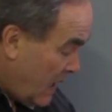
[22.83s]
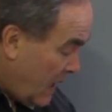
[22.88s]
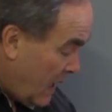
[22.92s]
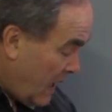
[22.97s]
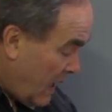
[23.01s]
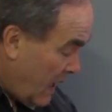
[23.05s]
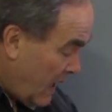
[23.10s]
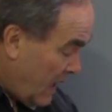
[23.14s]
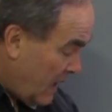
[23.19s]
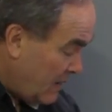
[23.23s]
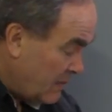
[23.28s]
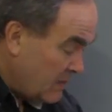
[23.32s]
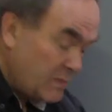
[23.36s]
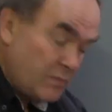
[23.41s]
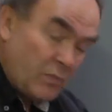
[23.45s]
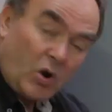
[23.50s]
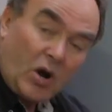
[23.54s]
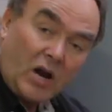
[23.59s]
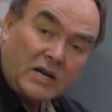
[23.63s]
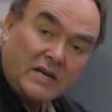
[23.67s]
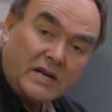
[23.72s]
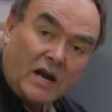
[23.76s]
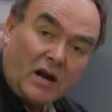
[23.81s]
and
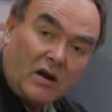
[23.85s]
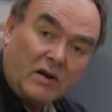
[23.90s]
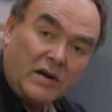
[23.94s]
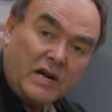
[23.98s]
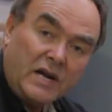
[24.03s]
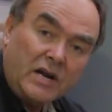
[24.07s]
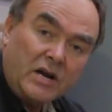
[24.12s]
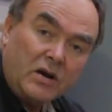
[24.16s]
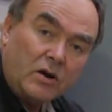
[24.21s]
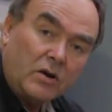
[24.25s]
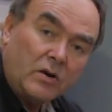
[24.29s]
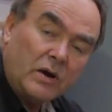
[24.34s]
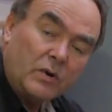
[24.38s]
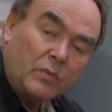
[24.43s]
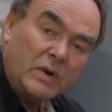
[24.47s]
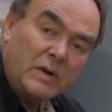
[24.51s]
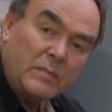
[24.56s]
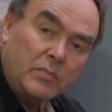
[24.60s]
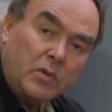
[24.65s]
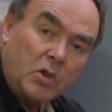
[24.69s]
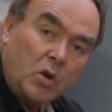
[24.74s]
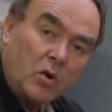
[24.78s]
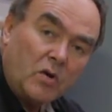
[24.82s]
brought down here, and we
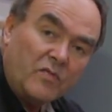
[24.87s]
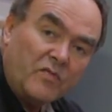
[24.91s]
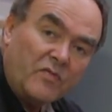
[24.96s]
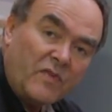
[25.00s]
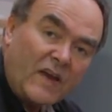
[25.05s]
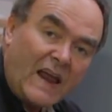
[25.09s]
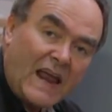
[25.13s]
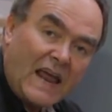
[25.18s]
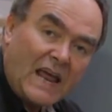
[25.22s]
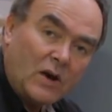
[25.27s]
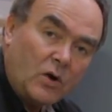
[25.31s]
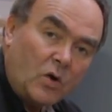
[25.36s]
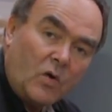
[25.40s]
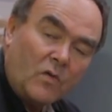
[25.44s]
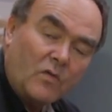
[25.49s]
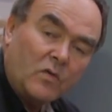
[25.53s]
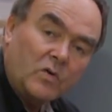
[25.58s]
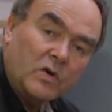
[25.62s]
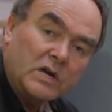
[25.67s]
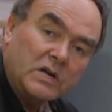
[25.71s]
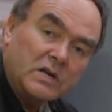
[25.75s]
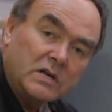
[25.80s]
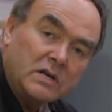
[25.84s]
blow a fan
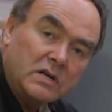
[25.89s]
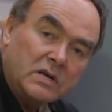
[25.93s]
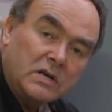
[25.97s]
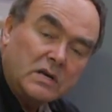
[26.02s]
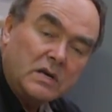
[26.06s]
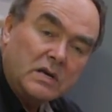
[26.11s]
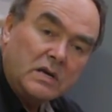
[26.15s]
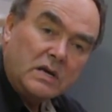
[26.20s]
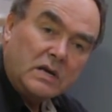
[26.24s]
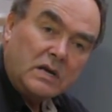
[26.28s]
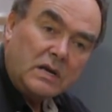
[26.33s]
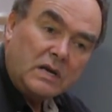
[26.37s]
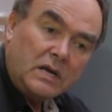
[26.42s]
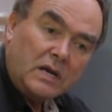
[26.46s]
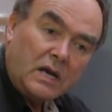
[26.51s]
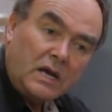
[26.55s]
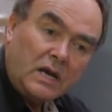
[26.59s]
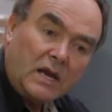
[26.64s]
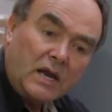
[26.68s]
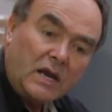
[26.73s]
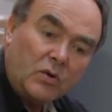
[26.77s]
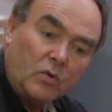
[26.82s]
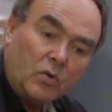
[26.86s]
over it
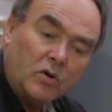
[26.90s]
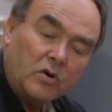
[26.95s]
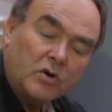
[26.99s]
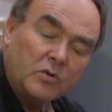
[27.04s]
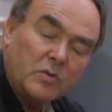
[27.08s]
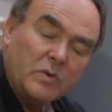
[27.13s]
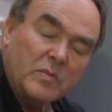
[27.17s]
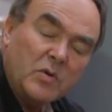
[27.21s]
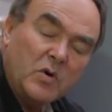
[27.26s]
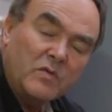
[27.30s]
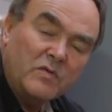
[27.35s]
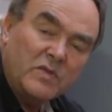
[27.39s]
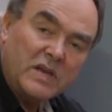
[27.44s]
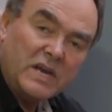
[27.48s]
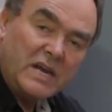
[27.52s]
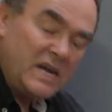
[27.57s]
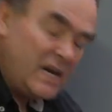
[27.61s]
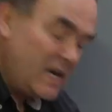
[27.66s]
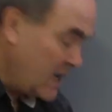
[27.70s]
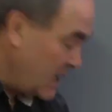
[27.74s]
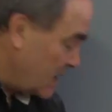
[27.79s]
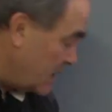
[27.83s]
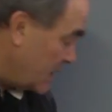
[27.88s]
in order to remove the
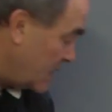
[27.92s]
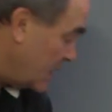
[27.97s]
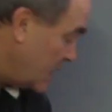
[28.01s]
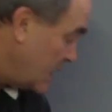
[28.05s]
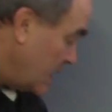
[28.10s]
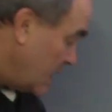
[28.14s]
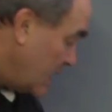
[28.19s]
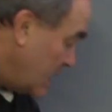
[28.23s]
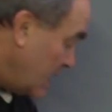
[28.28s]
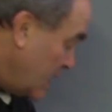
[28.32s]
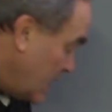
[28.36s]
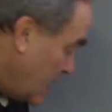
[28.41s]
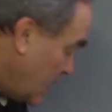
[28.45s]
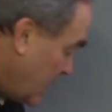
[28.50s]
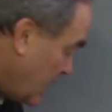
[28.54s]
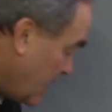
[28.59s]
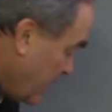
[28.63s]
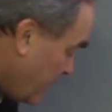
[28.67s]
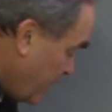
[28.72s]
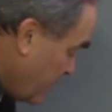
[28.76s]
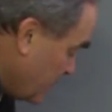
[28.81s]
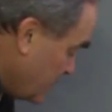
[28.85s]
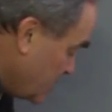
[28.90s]
heat.
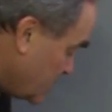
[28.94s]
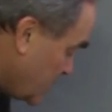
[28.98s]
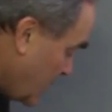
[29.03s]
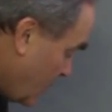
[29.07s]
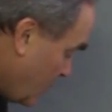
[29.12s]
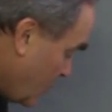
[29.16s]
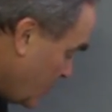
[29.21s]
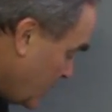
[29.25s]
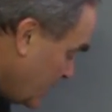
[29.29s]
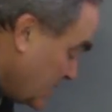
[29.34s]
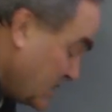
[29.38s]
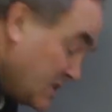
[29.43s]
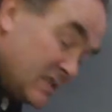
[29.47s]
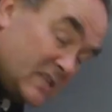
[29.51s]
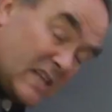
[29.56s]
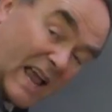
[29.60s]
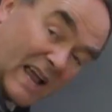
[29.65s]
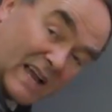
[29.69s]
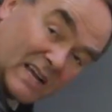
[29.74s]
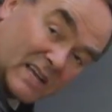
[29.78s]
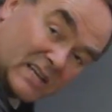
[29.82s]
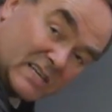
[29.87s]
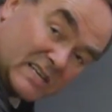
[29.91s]
If for some reason
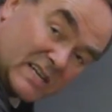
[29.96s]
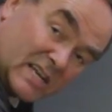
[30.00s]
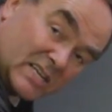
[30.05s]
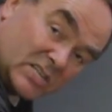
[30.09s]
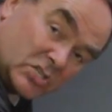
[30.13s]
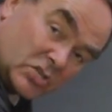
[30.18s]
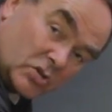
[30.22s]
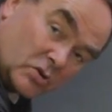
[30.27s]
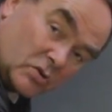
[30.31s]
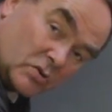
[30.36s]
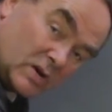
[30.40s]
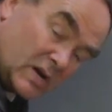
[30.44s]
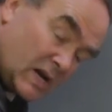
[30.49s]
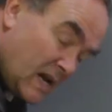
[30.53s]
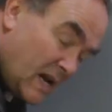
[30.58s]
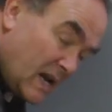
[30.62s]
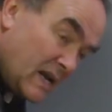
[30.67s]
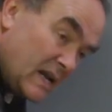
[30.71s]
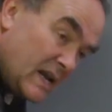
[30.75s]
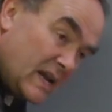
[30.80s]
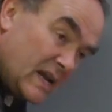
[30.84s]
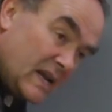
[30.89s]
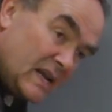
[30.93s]
that condenser
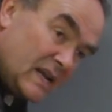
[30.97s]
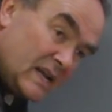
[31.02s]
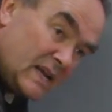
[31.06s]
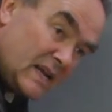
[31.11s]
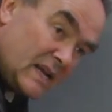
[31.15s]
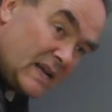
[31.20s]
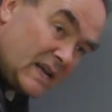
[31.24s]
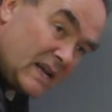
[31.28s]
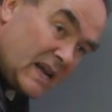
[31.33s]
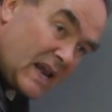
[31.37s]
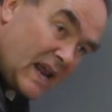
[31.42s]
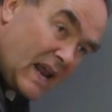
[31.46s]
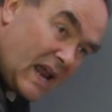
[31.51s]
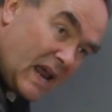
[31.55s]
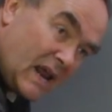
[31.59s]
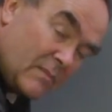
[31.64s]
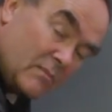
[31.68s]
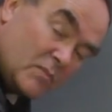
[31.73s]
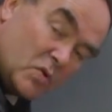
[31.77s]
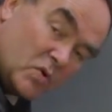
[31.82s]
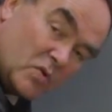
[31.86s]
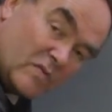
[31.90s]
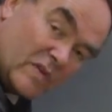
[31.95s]
can't
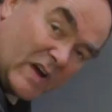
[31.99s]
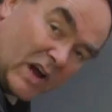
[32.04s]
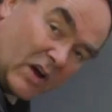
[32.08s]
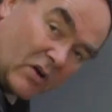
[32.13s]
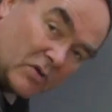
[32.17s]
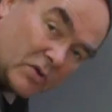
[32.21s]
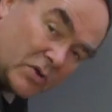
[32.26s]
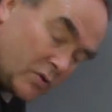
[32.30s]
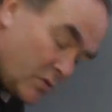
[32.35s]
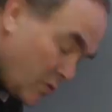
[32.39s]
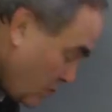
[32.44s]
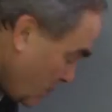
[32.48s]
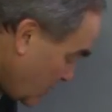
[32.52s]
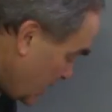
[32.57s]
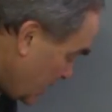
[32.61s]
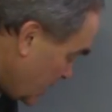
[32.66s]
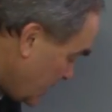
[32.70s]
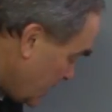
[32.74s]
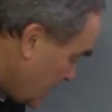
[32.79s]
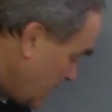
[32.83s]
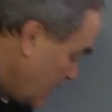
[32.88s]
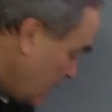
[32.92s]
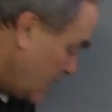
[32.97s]
move air through it,
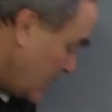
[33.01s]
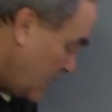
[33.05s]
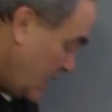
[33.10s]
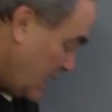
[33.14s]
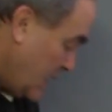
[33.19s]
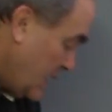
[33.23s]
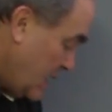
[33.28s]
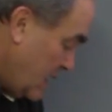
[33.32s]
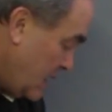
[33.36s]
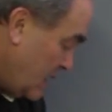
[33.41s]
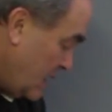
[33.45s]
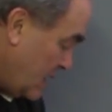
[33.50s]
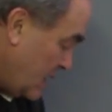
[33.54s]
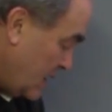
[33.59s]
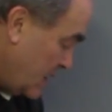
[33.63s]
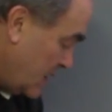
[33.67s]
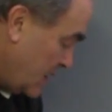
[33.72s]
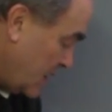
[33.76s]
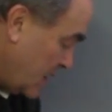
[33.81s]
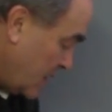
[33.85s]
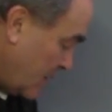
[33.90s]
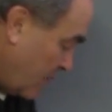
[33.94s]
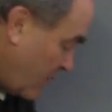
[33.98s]

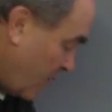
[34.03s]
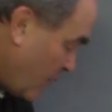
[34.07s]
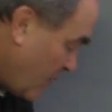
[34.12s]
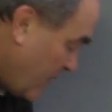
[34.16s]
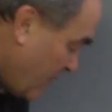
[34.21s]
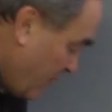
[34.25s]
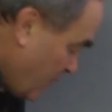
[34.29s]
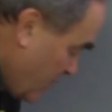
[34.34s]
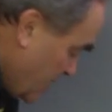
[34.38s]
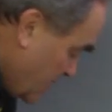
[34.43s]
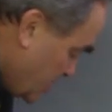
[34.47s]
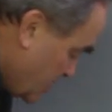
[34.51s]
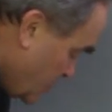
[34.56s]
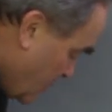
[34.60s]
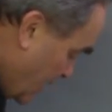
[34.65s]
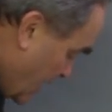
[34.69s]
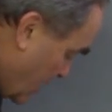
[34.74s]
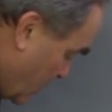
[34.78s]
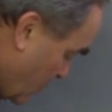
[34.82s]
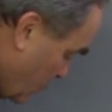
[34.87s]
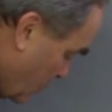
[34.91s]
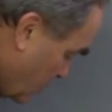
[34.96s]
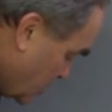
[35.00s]
the
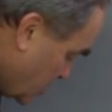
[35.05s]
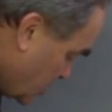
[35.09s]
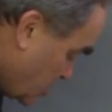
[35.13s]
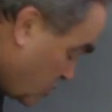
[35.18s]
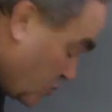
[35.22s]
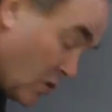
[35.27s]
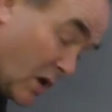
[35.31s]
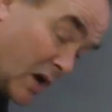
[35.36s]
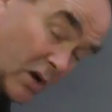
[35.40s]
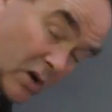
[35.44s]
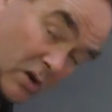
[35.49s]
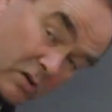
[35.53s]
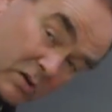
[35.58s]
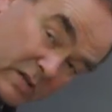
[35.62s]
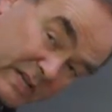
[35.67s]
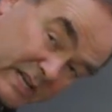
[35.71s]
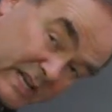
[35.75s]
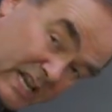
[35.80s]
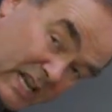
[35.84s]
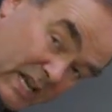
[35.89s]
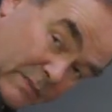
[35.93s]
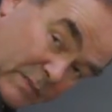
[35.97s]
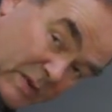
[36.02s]
refrigerator will struggle in
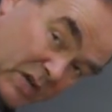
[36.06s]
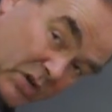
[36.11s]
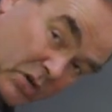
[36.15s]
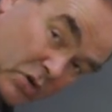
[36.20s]
keeping